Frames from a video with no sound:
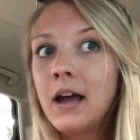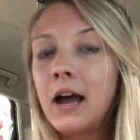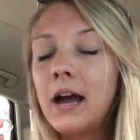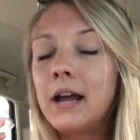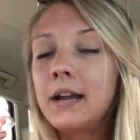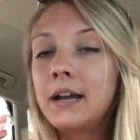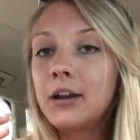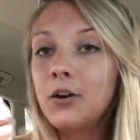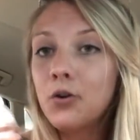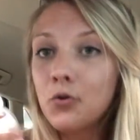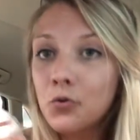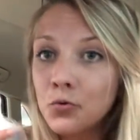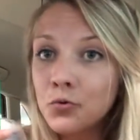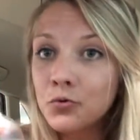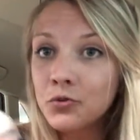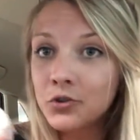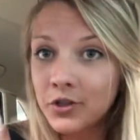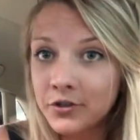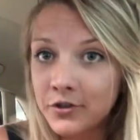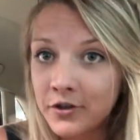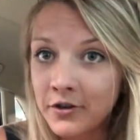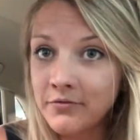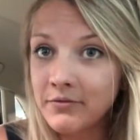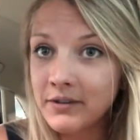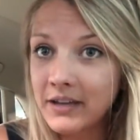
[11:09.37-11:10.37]
And I
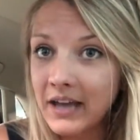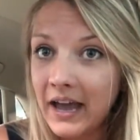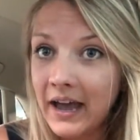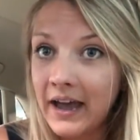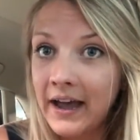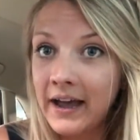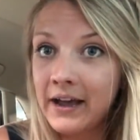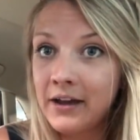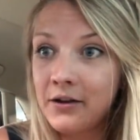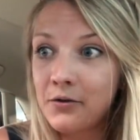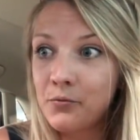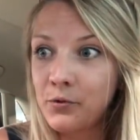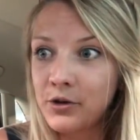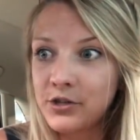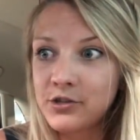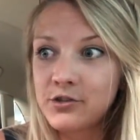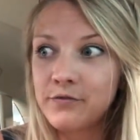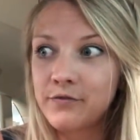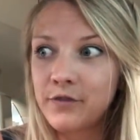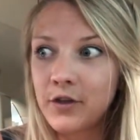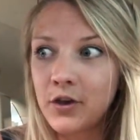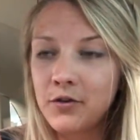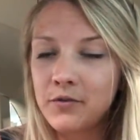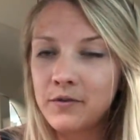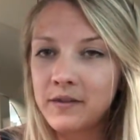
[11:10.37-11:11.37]
also don't care which
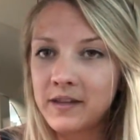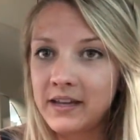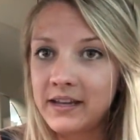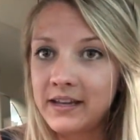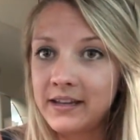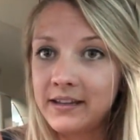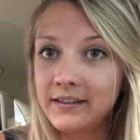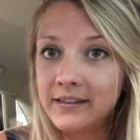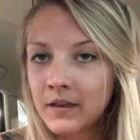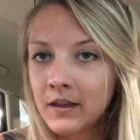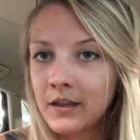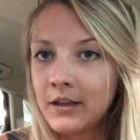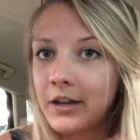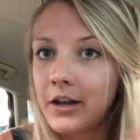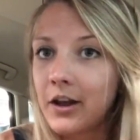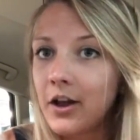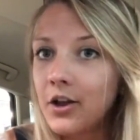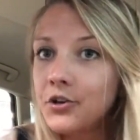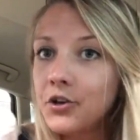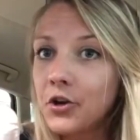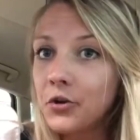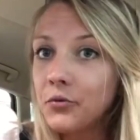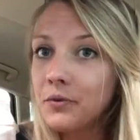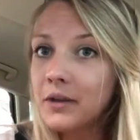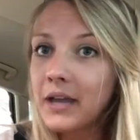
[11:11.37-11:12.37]
of those it is. Like,
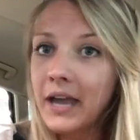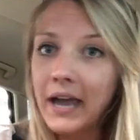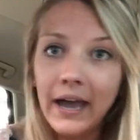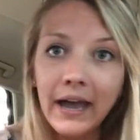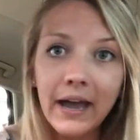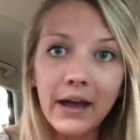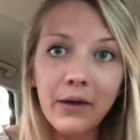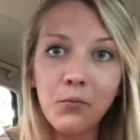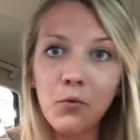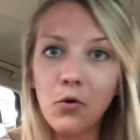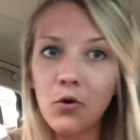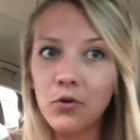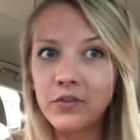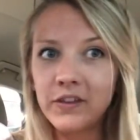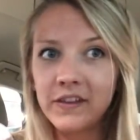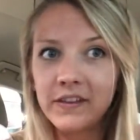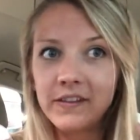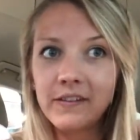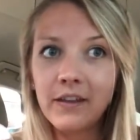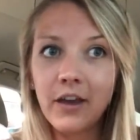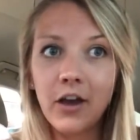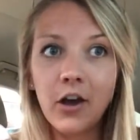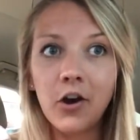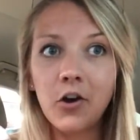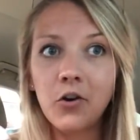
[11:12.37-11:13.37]
I don't care what
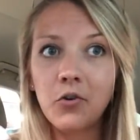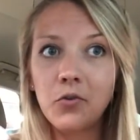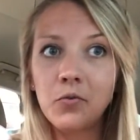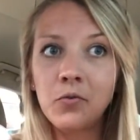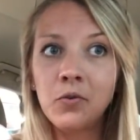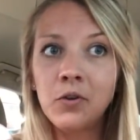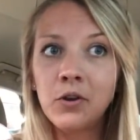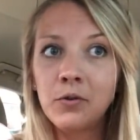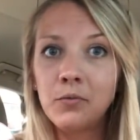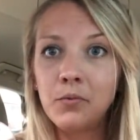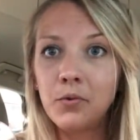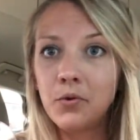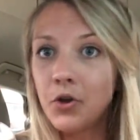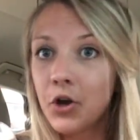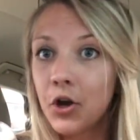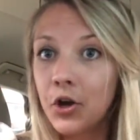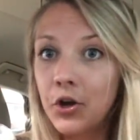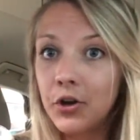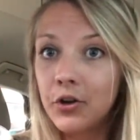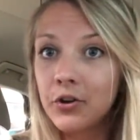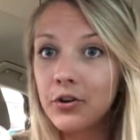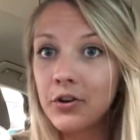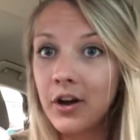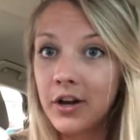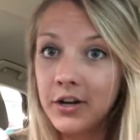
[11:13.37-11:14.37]
this girl will
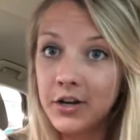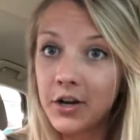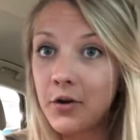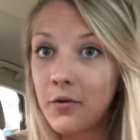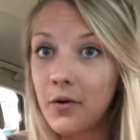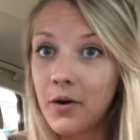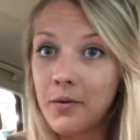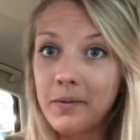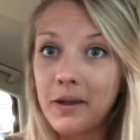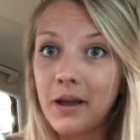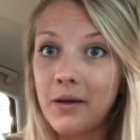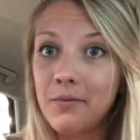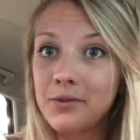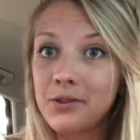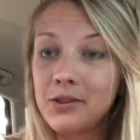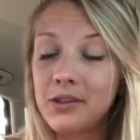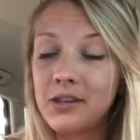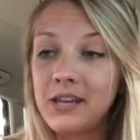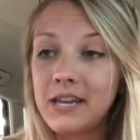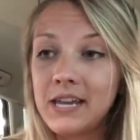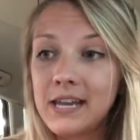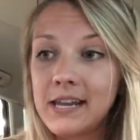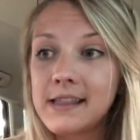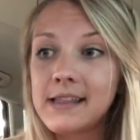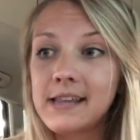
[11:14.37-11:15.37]
cook, I know I'll be able
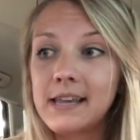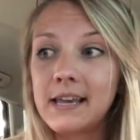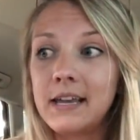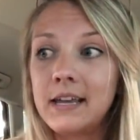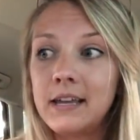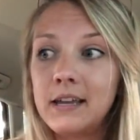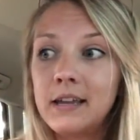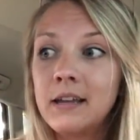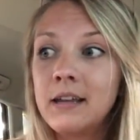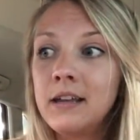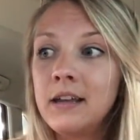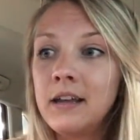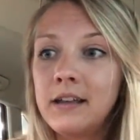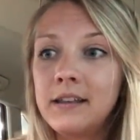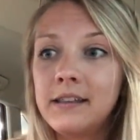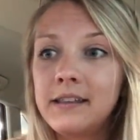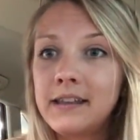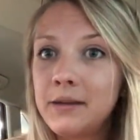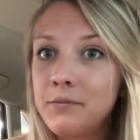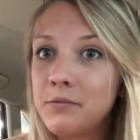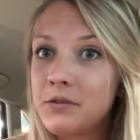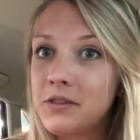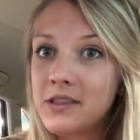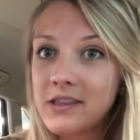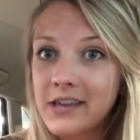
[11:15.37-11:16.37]
to eat it. And
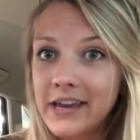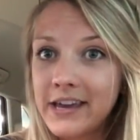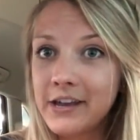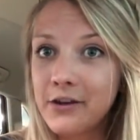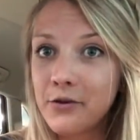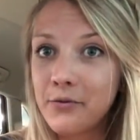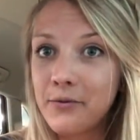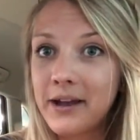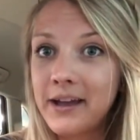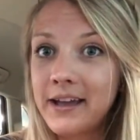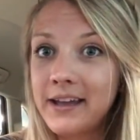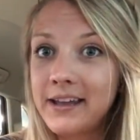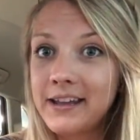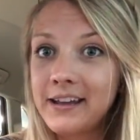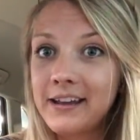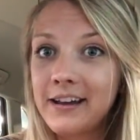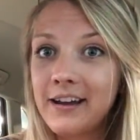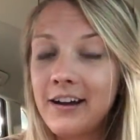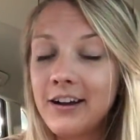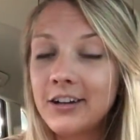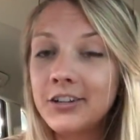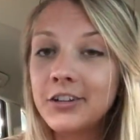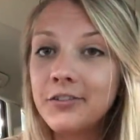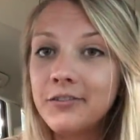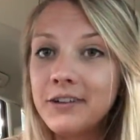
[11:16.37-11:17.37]
same with the takeaway,
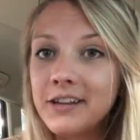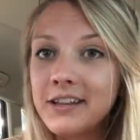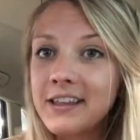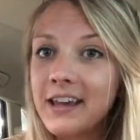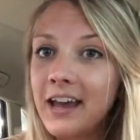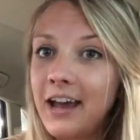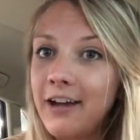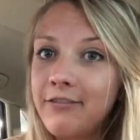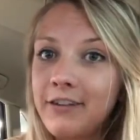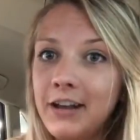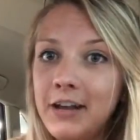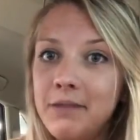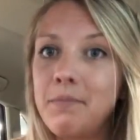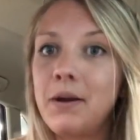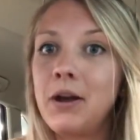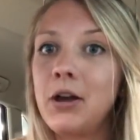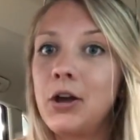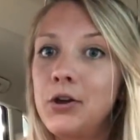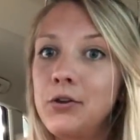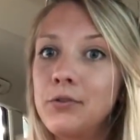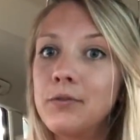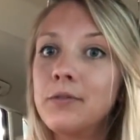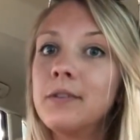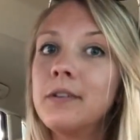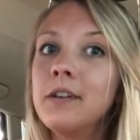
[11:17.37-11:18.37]
I don't need to have like my
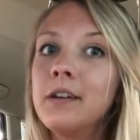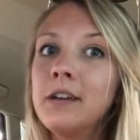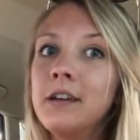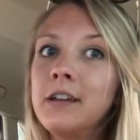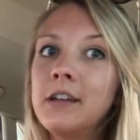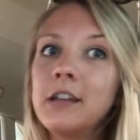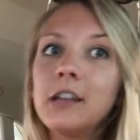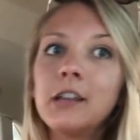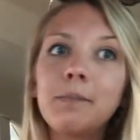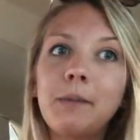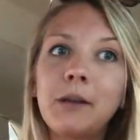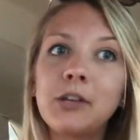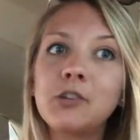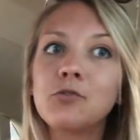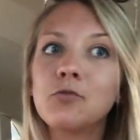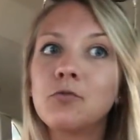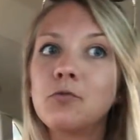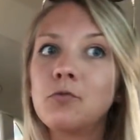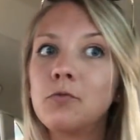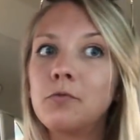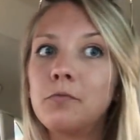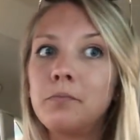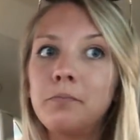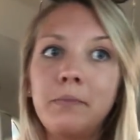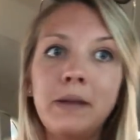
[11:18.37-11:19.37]
own
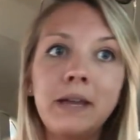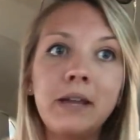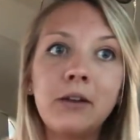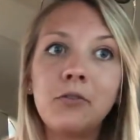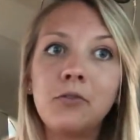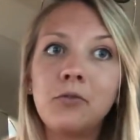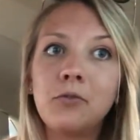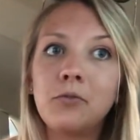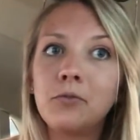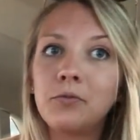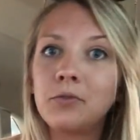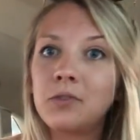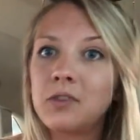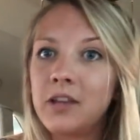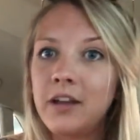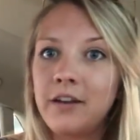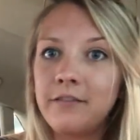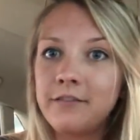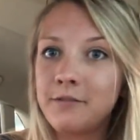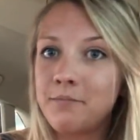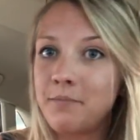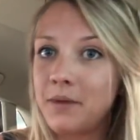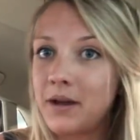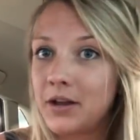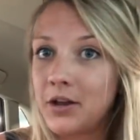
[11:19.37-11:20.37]
special meal
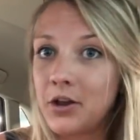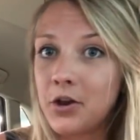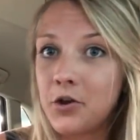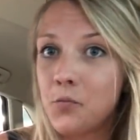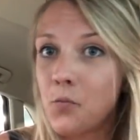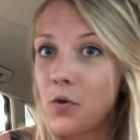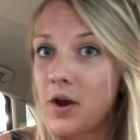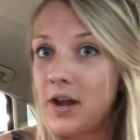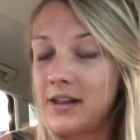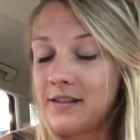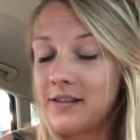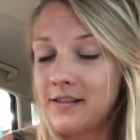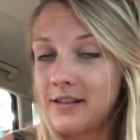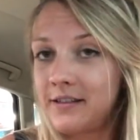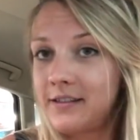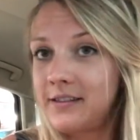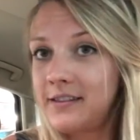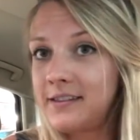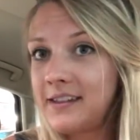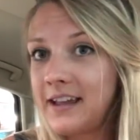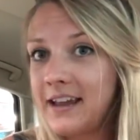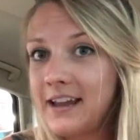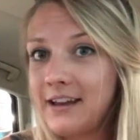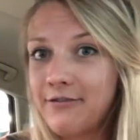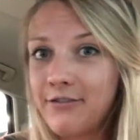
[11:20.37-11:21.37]
served in my own way that's
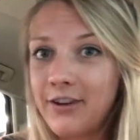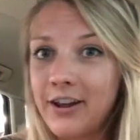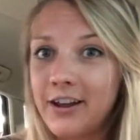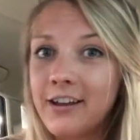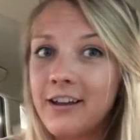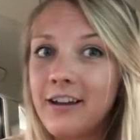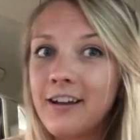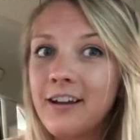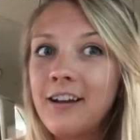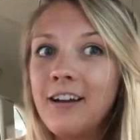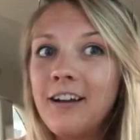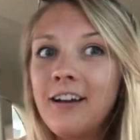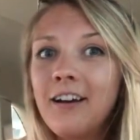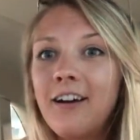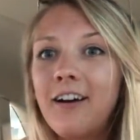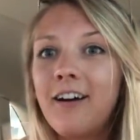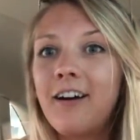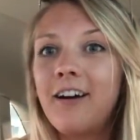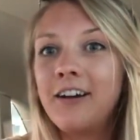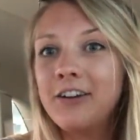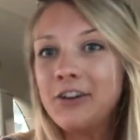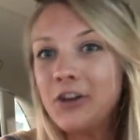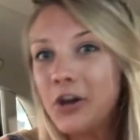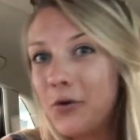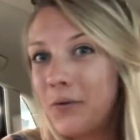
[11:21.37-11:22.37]
safe. Like,
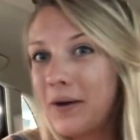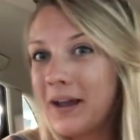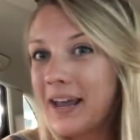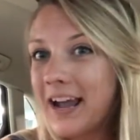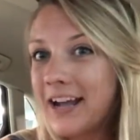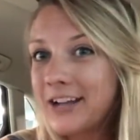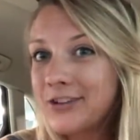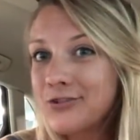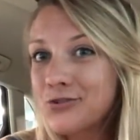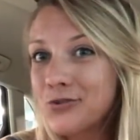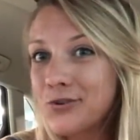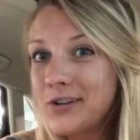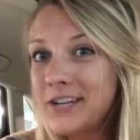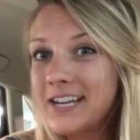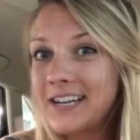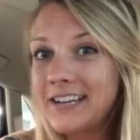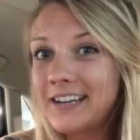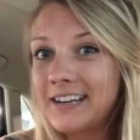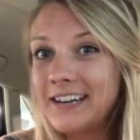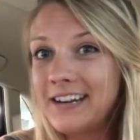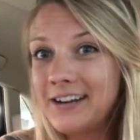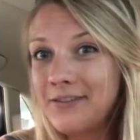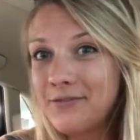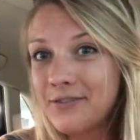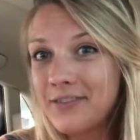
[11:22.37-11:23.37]
I know I can join in
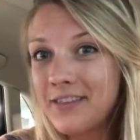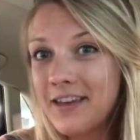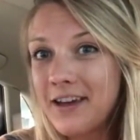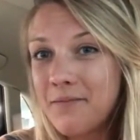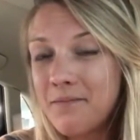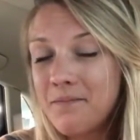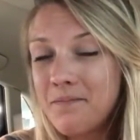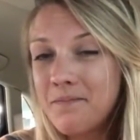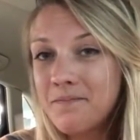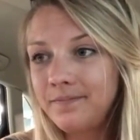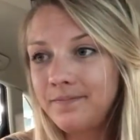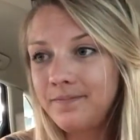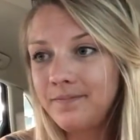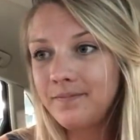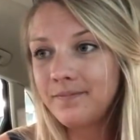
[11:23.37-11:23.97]
and eat with them.